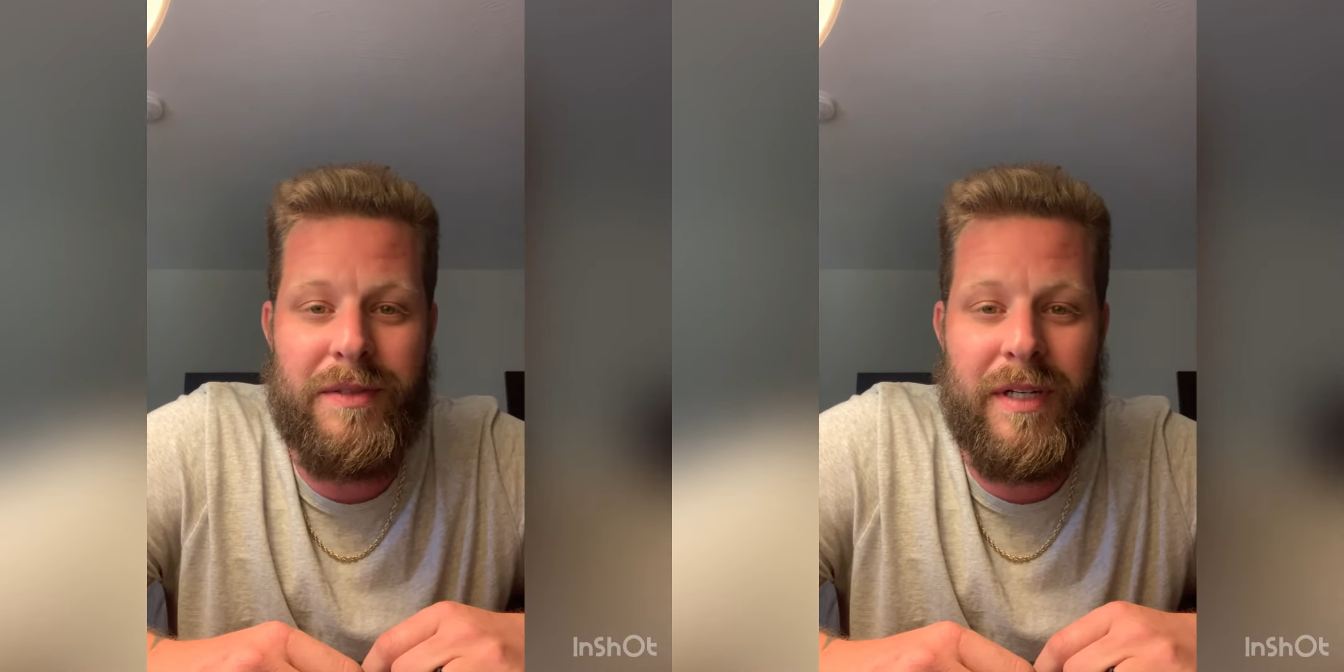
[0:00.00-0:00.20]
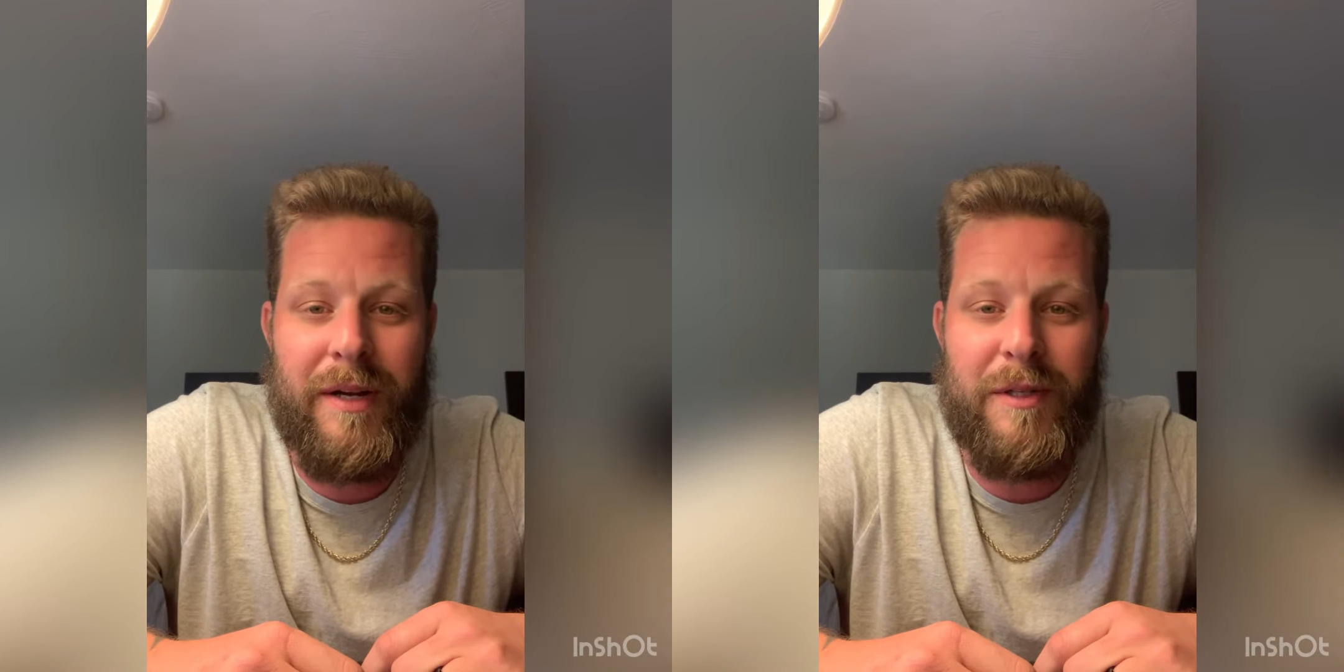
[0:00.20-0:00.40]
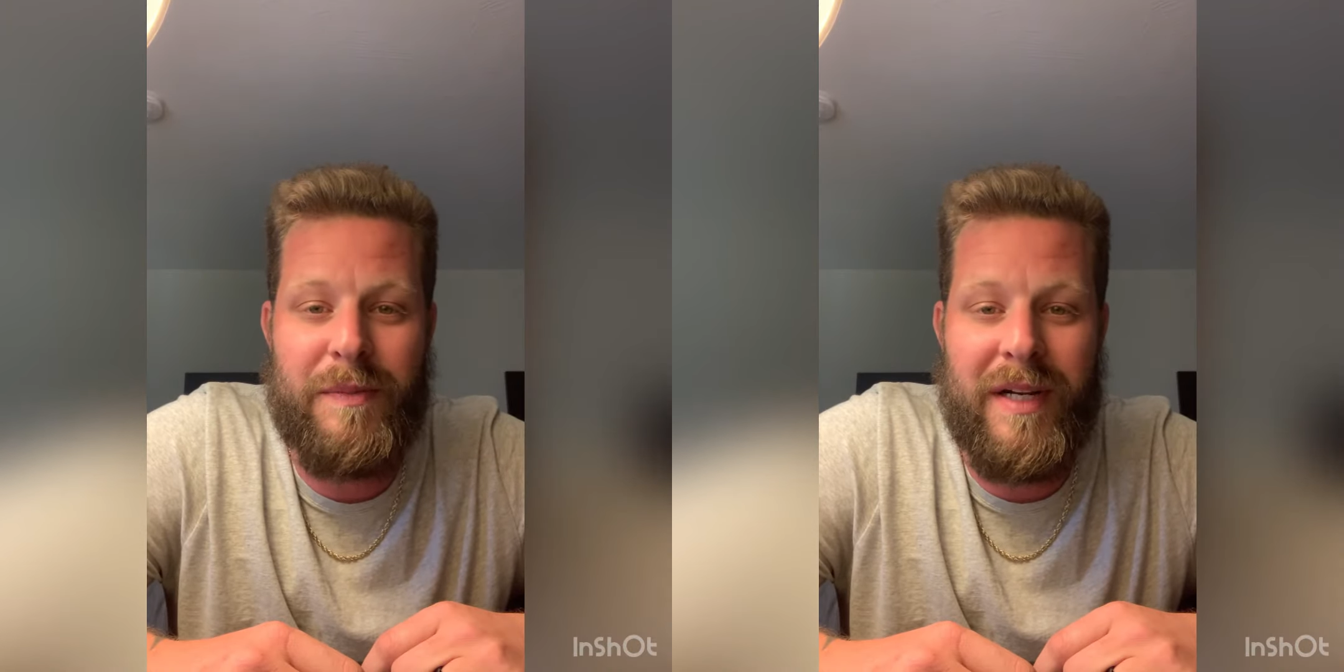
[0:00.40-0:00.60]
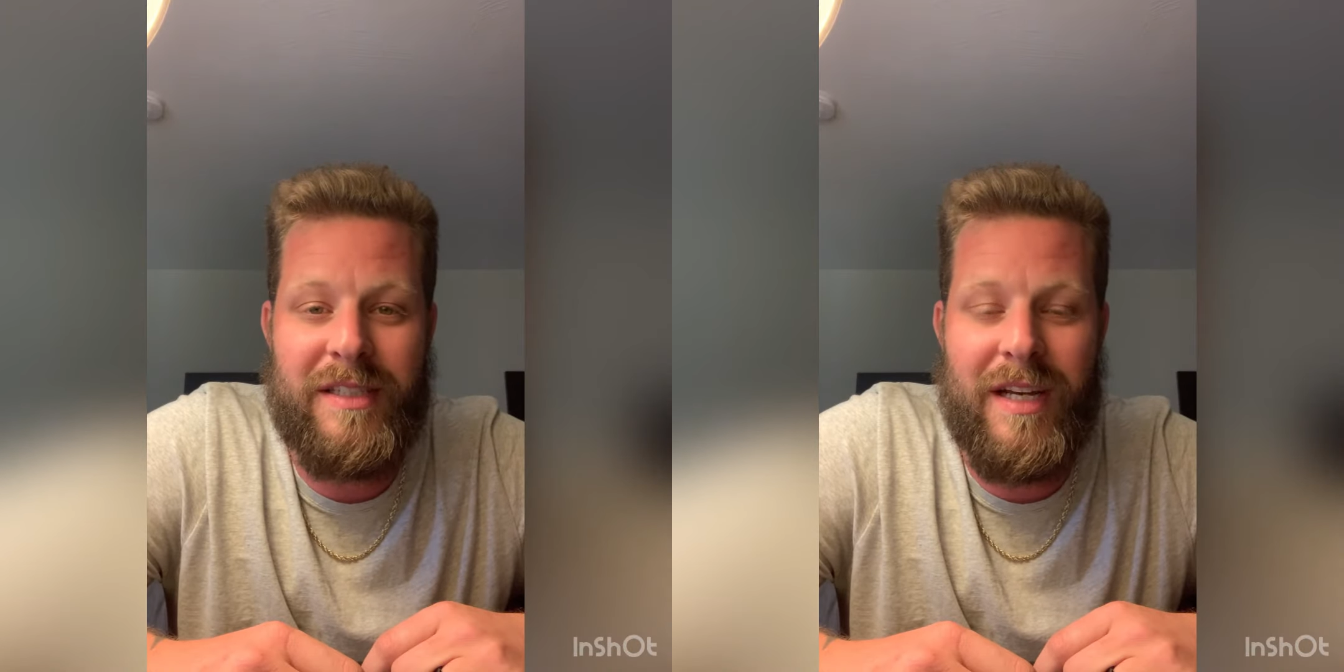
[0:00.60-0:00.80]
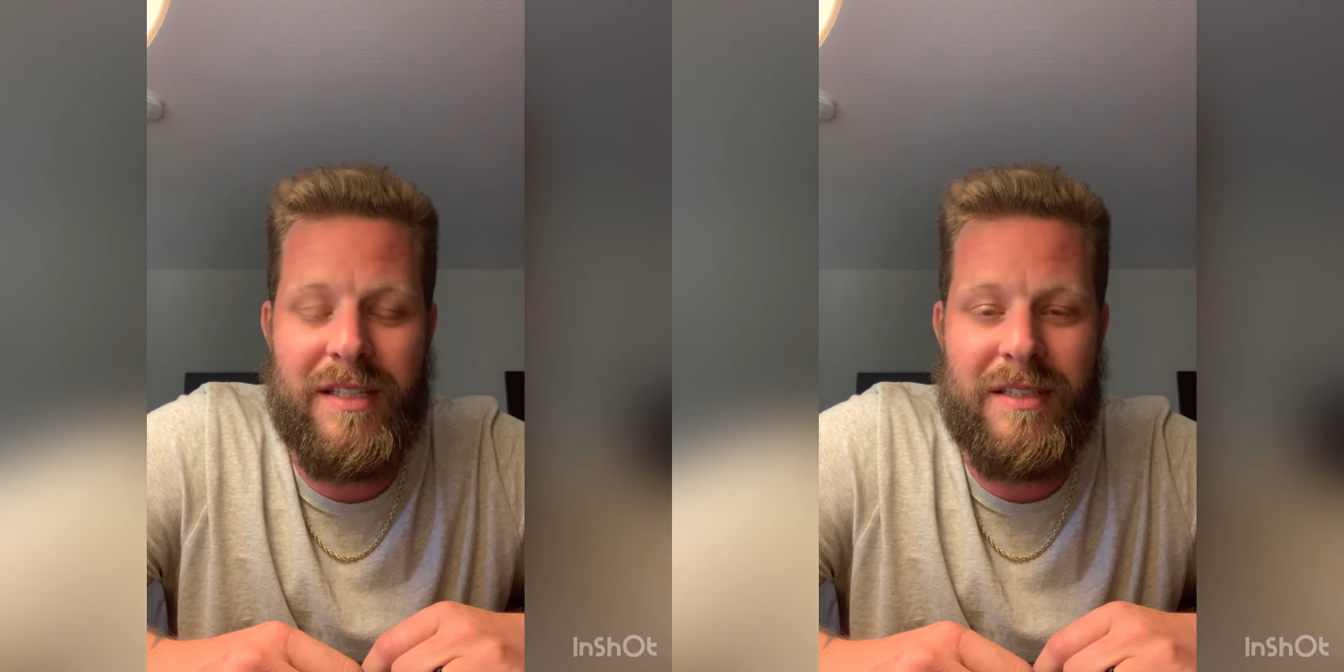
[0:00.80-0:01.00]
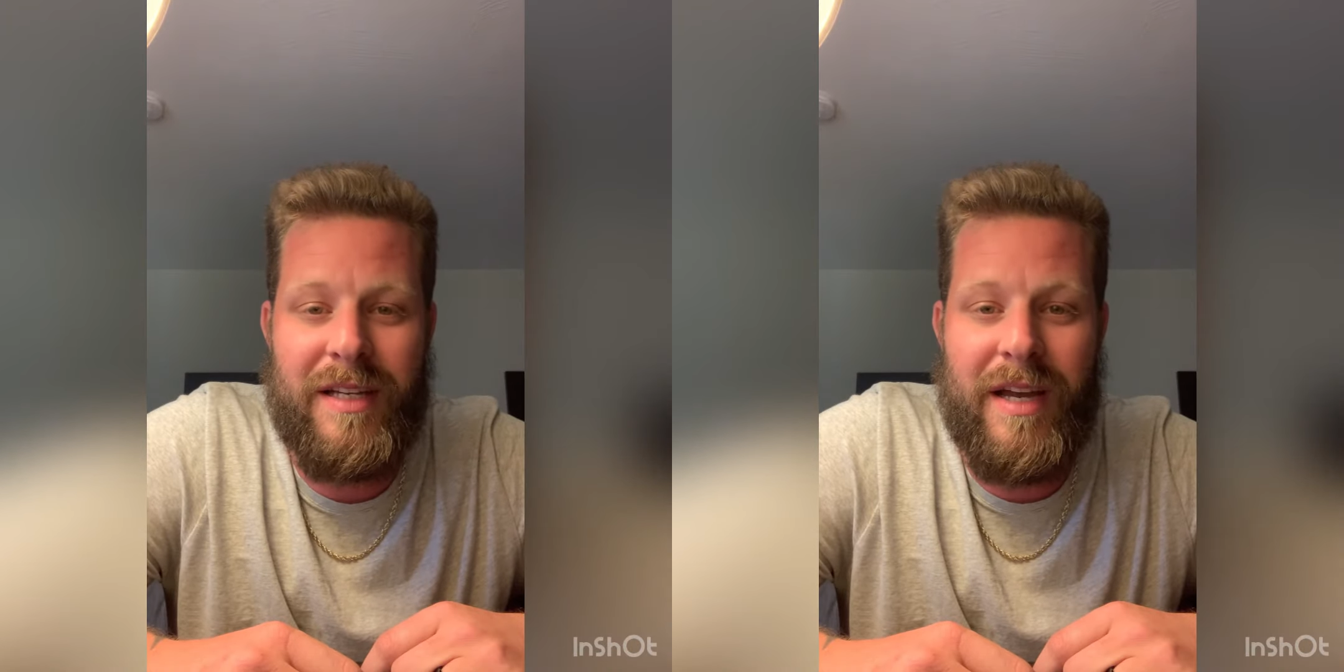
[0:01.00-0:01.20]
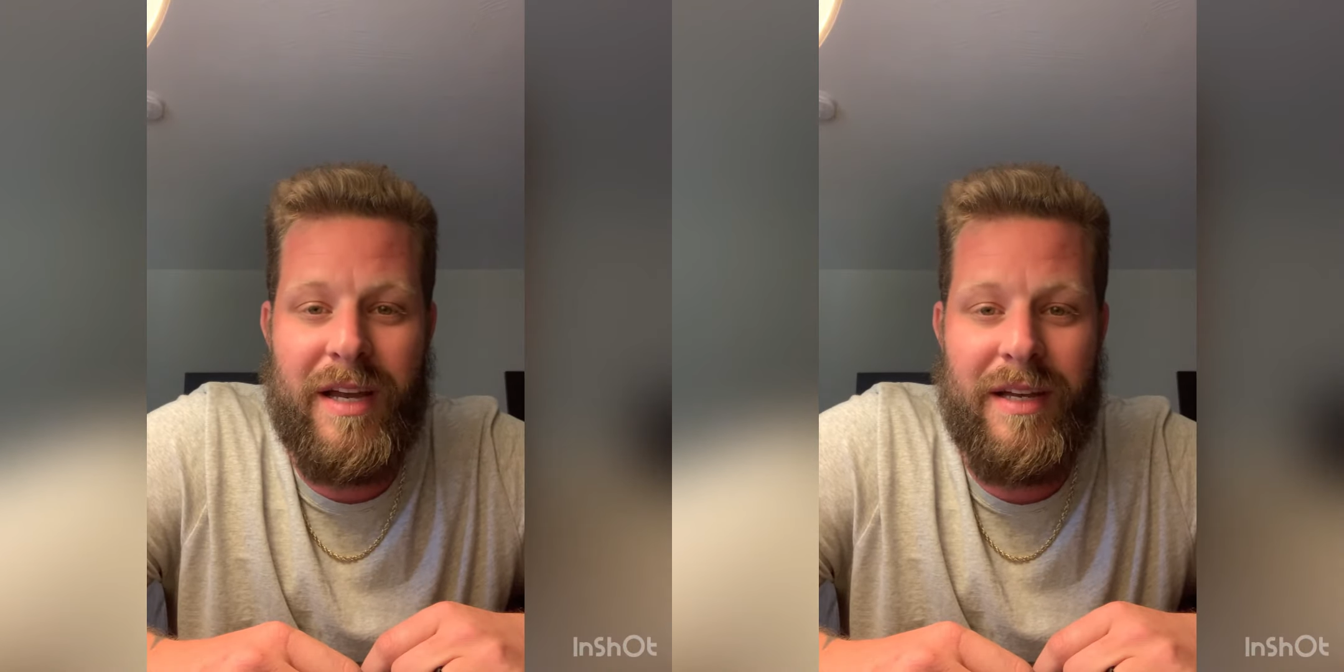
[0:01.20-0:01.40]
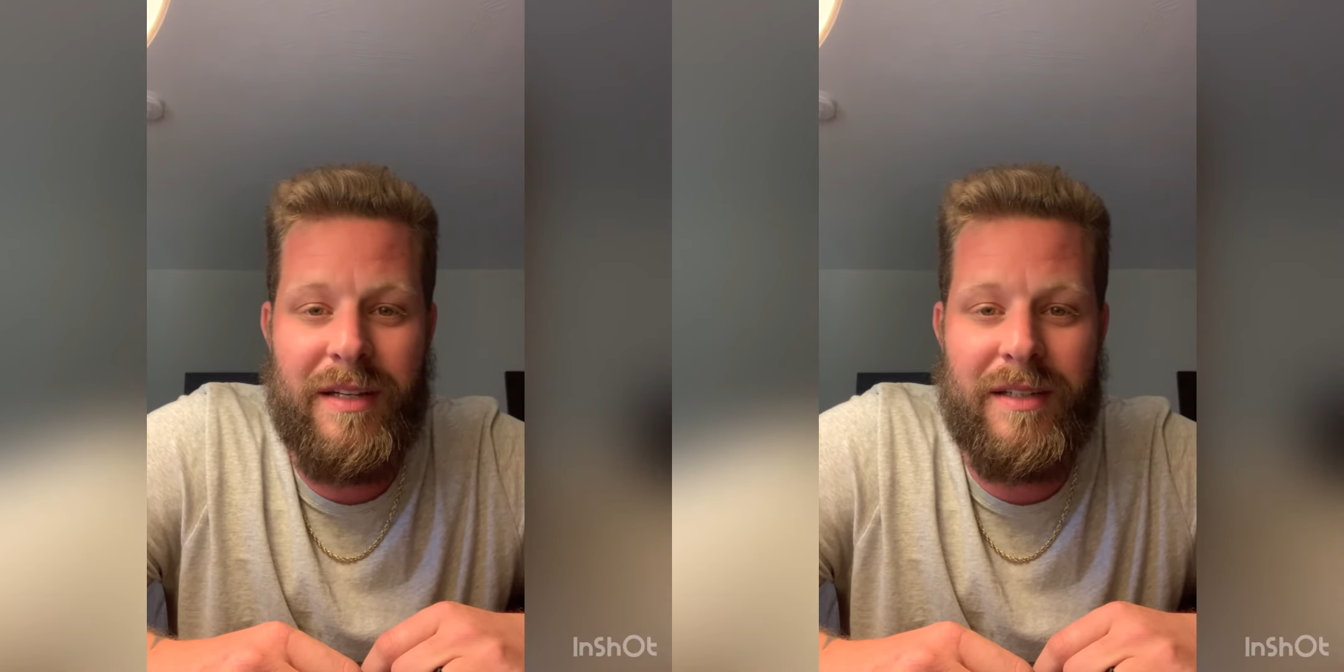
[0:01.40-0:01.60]
today was my test
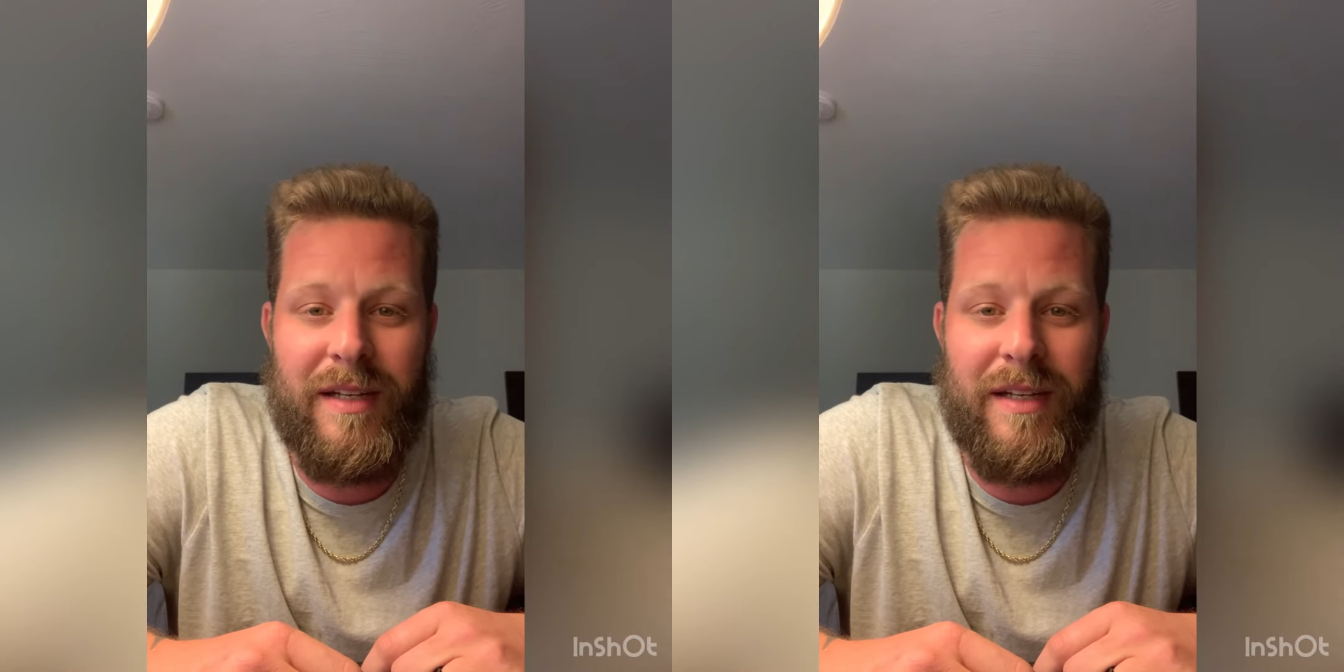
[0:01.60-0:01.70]
day